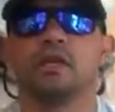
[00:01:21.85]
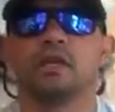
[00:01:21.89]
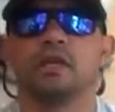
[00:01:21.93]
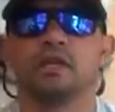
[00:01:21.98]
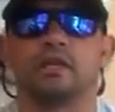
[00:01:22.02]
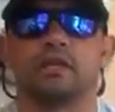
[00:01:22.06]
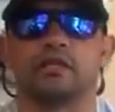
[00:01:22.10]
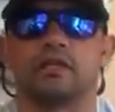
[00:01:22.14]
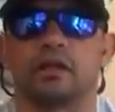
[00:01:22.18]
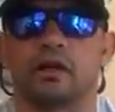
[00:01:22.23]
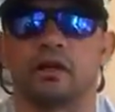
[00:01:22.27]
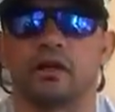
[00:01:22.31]

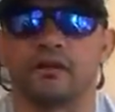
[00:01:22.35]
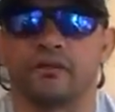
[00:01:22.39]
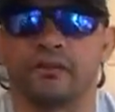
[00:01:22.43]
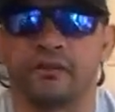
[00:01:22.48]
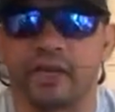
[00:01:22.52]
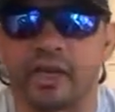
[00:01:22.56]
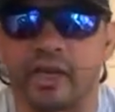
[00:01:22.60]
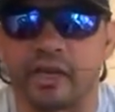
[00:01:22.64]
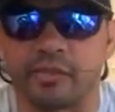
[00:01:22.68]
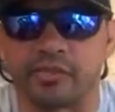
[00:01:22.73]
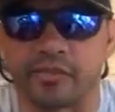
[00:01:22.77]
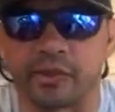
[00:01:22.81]
this is our
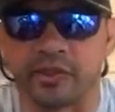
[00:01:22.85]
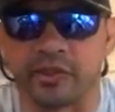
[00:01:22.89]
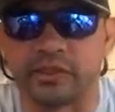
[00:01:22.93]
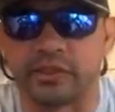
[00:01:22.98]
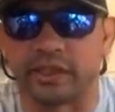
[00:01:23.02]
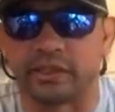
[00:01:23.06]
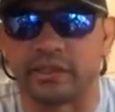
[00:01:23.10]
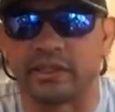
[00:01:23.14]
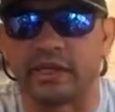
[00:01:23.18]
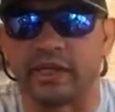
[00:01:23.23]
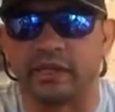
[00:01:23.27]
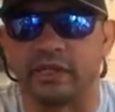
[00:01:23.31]
VIP
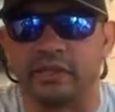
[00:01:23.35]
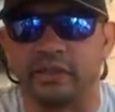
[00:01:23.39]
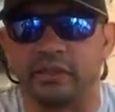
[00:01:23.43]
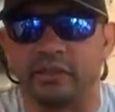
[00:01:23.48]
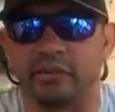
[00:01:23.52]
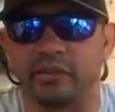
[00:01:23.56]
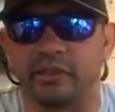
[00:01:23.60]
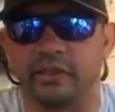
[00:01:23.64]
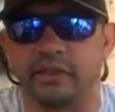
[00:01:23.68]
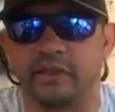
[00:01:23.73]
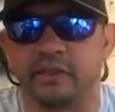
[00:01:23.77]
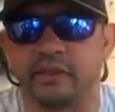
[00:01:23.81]

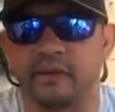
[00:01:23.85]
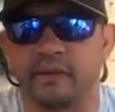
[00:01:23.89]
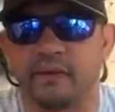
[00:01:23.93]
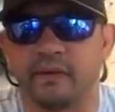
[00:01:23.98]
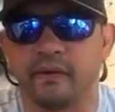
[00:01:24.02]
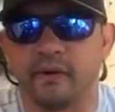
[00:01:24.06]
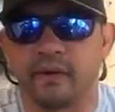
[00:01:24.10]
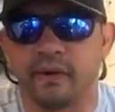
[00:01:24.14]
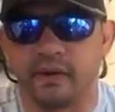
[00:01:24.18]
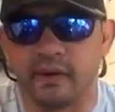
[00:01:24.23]
titanium leader.